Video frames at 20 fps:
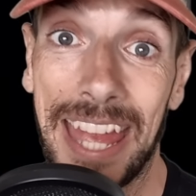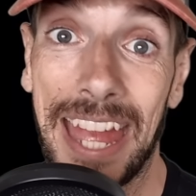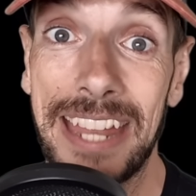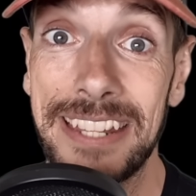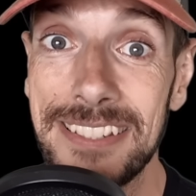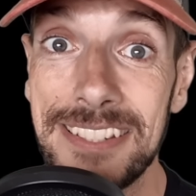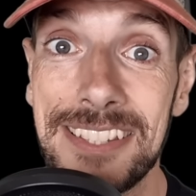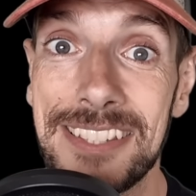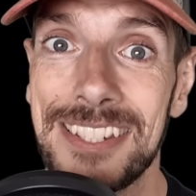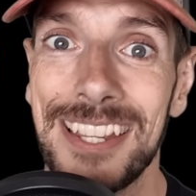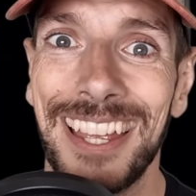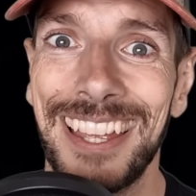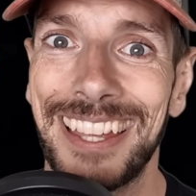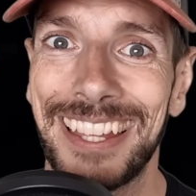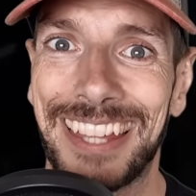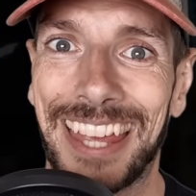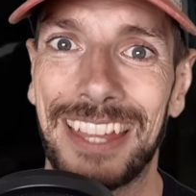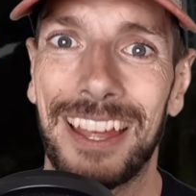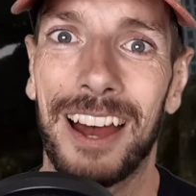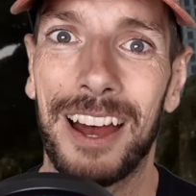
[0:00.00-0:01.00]
against
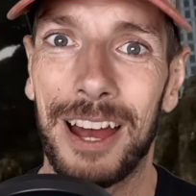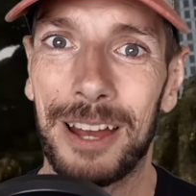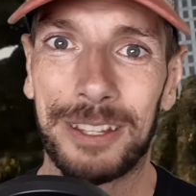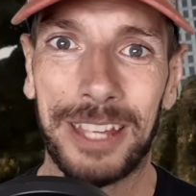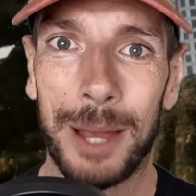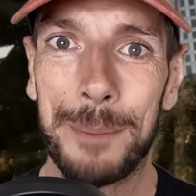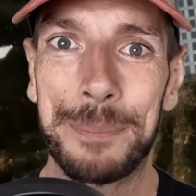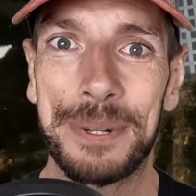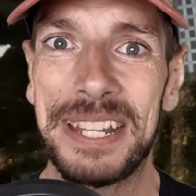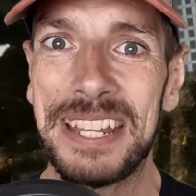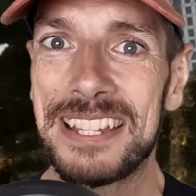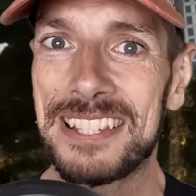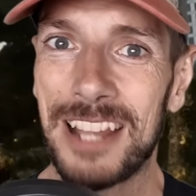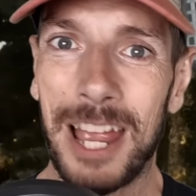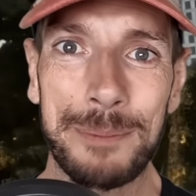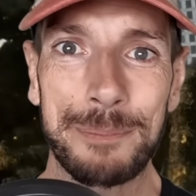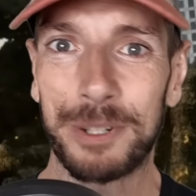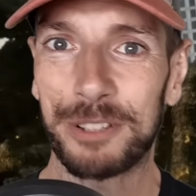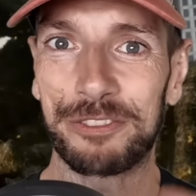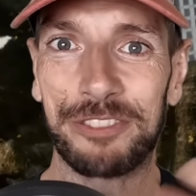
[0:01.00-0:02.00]
companies
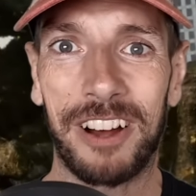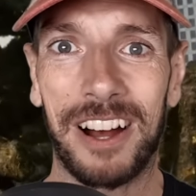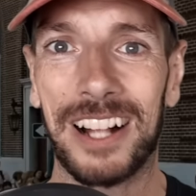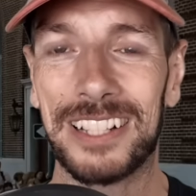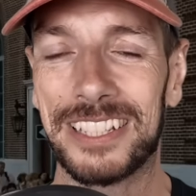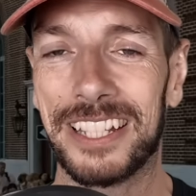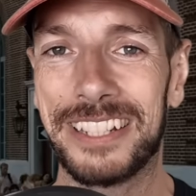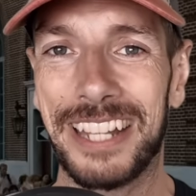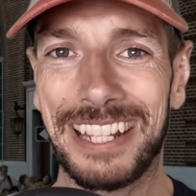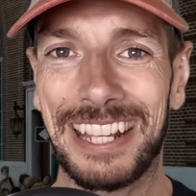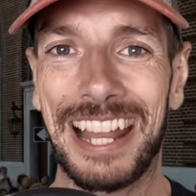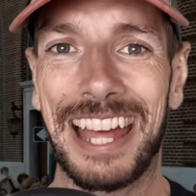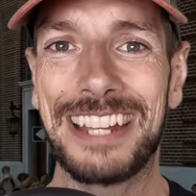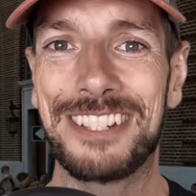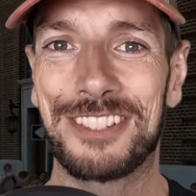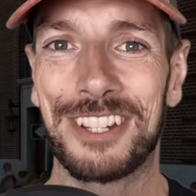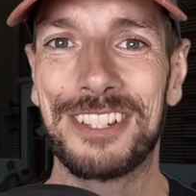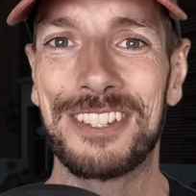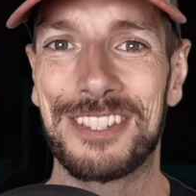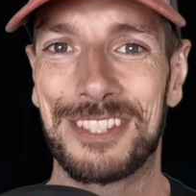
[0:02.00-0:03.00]
like McFarlane and
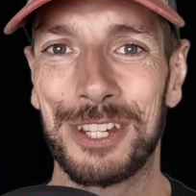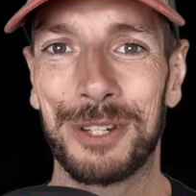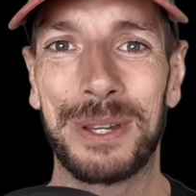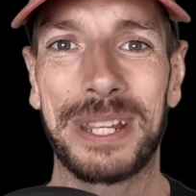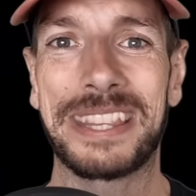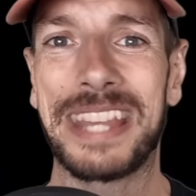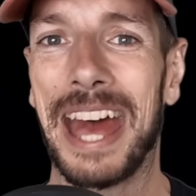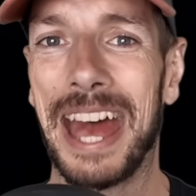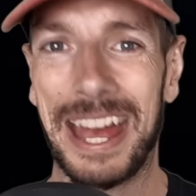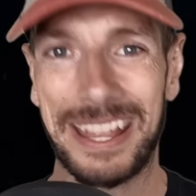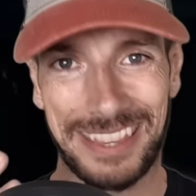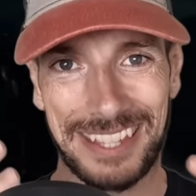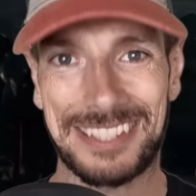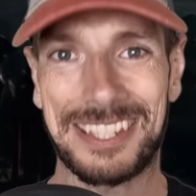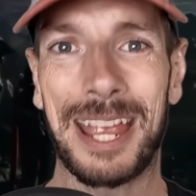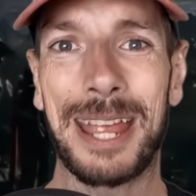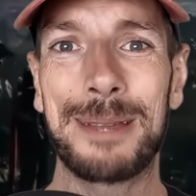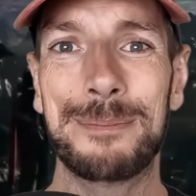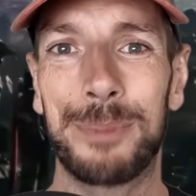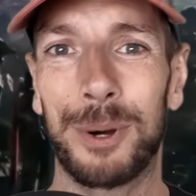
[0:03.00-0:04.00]
Legends doing that,
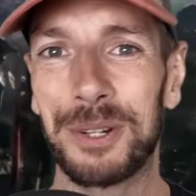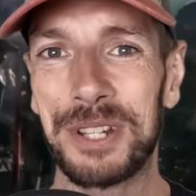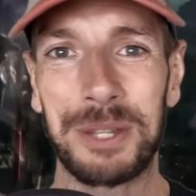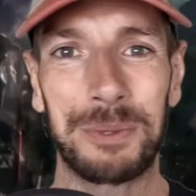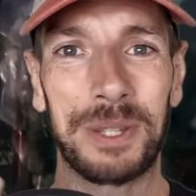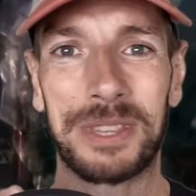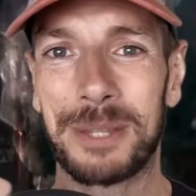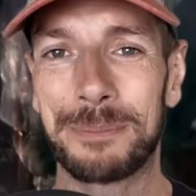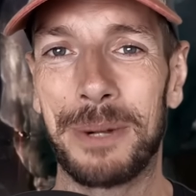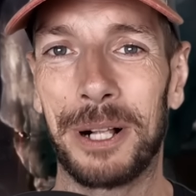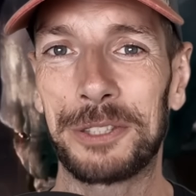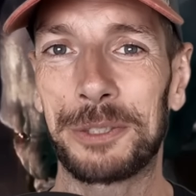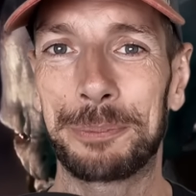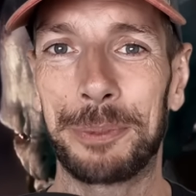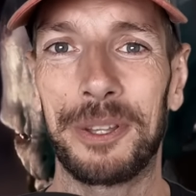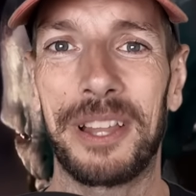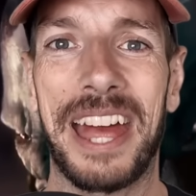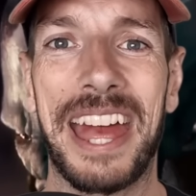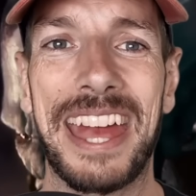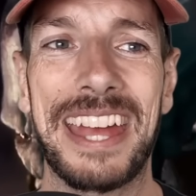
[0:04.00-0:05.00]
the same body with the
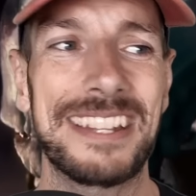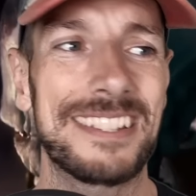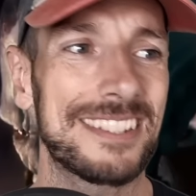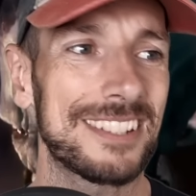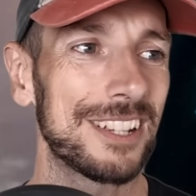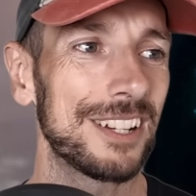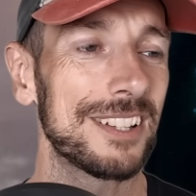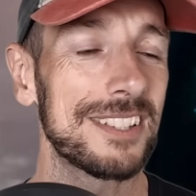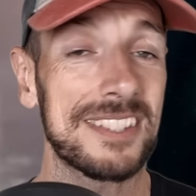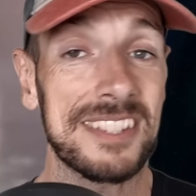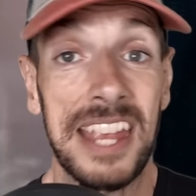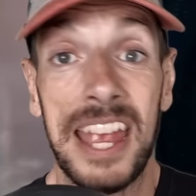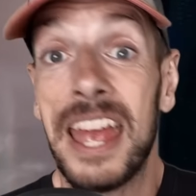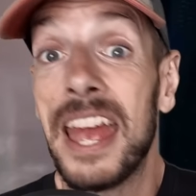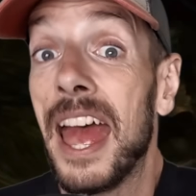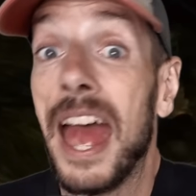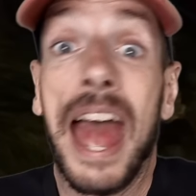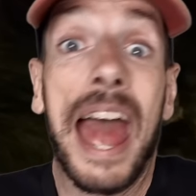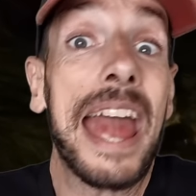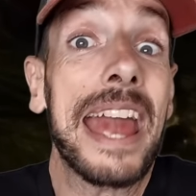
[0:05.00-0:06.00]
multiple heads, because,
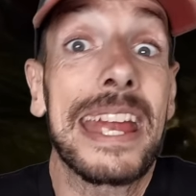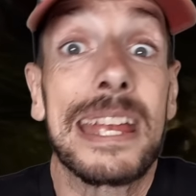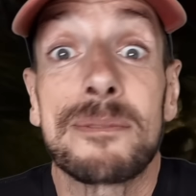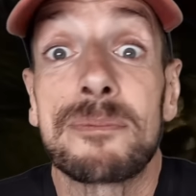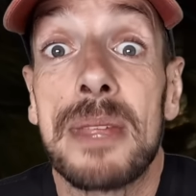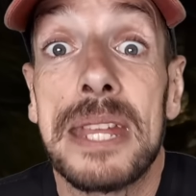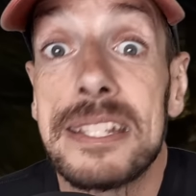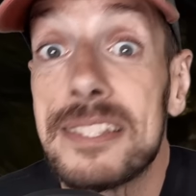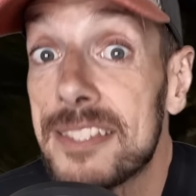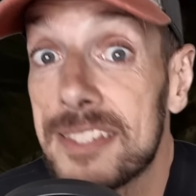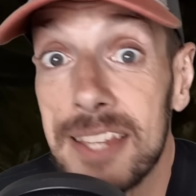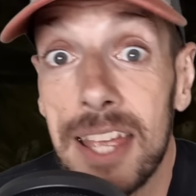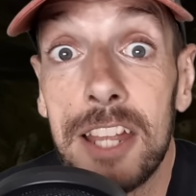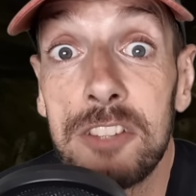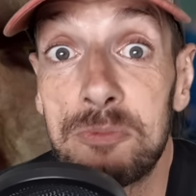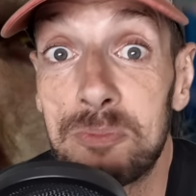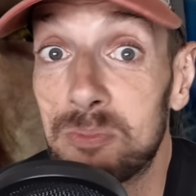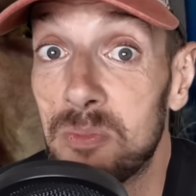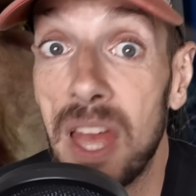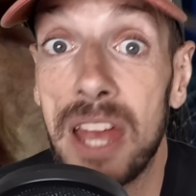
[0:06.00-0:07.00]
hey, it's
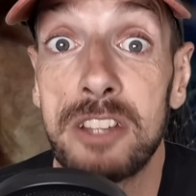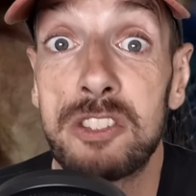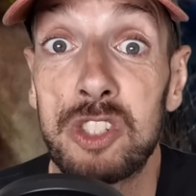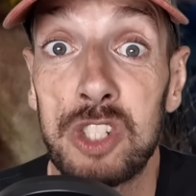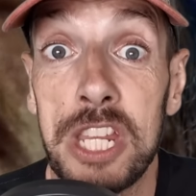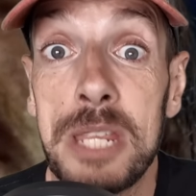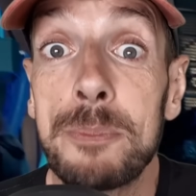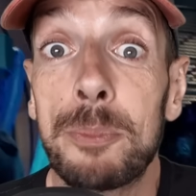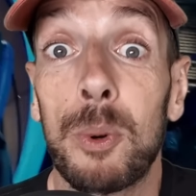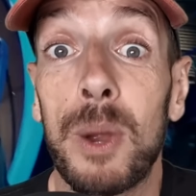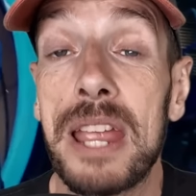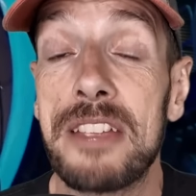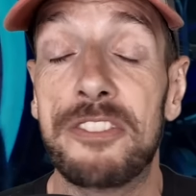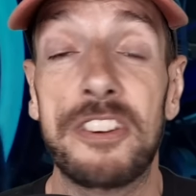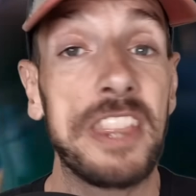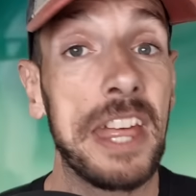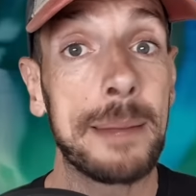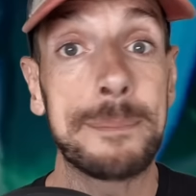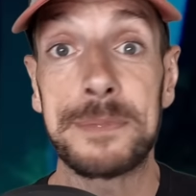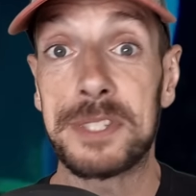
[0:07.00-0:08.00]
a cheap way
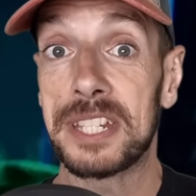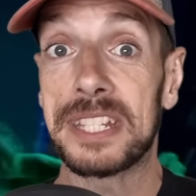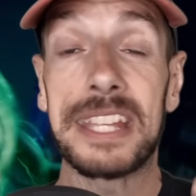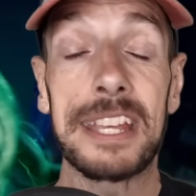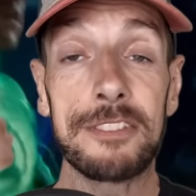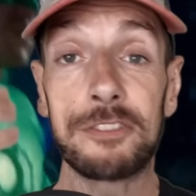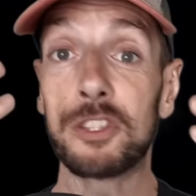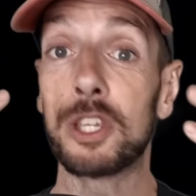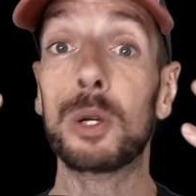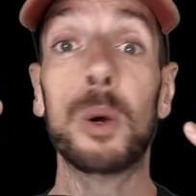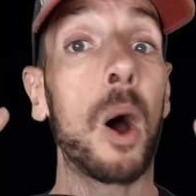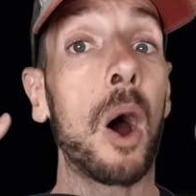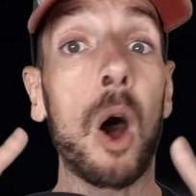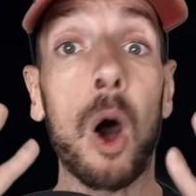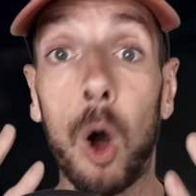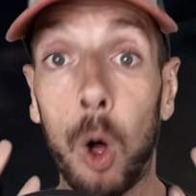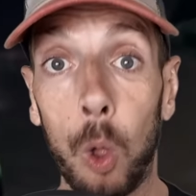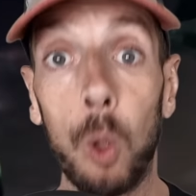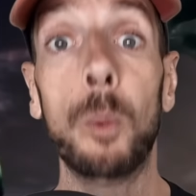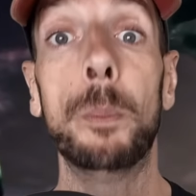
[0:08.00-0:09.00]
for them to give you a
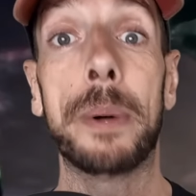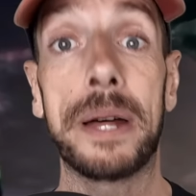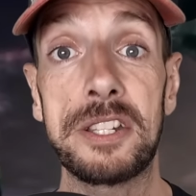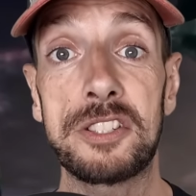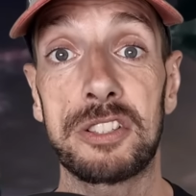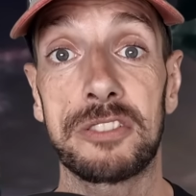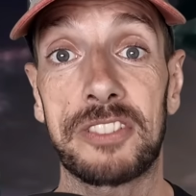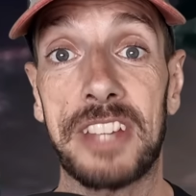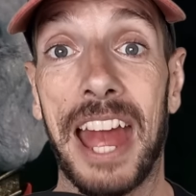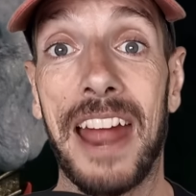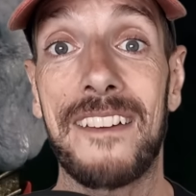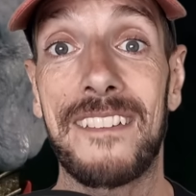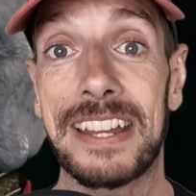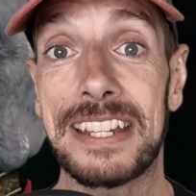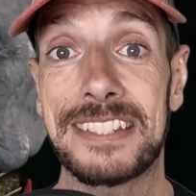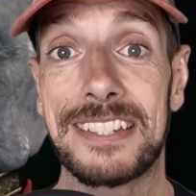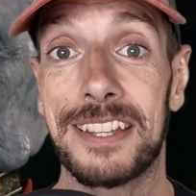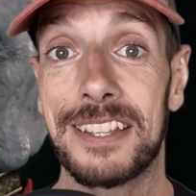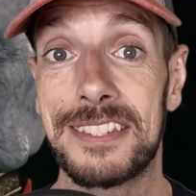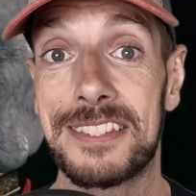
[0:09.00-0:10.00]
whole bunch of
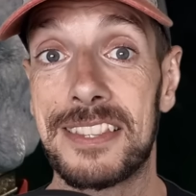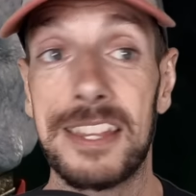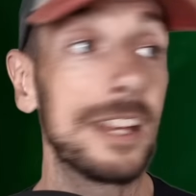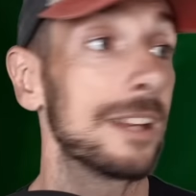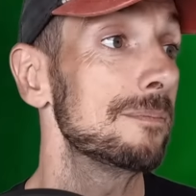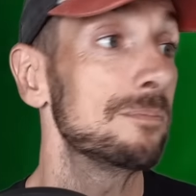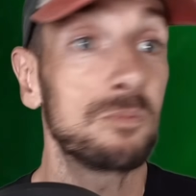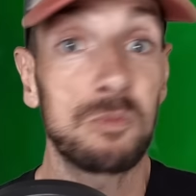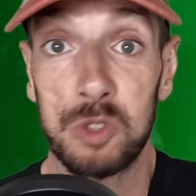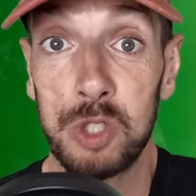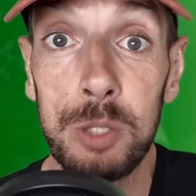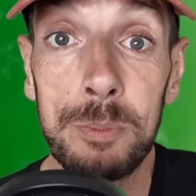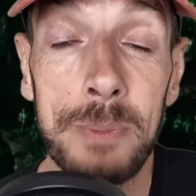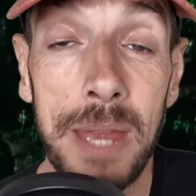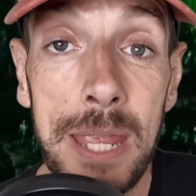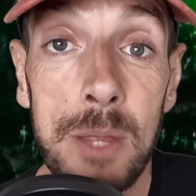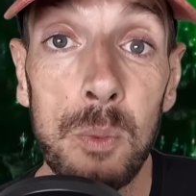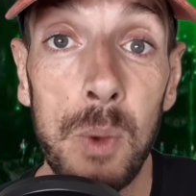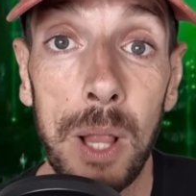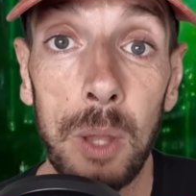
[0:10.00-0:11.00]
characters that you
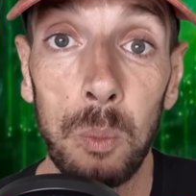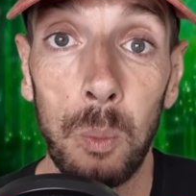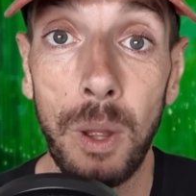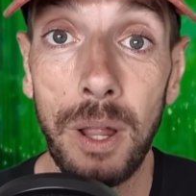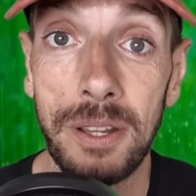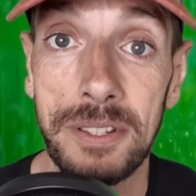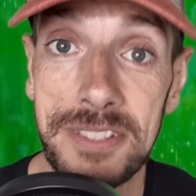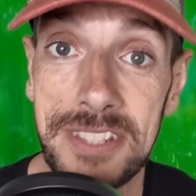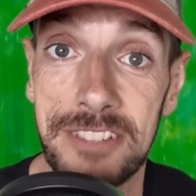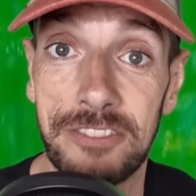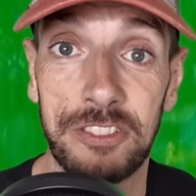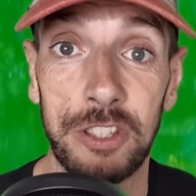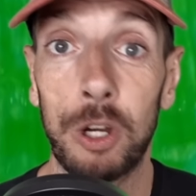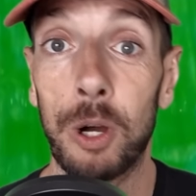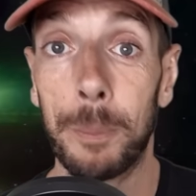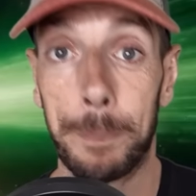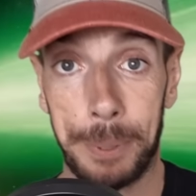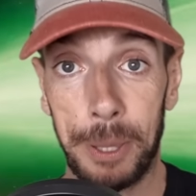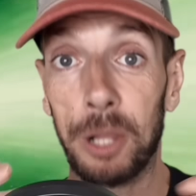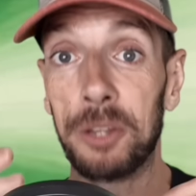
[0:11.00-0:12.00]
may well want if
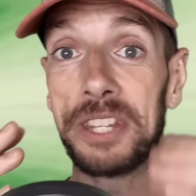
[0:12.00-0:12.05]
you're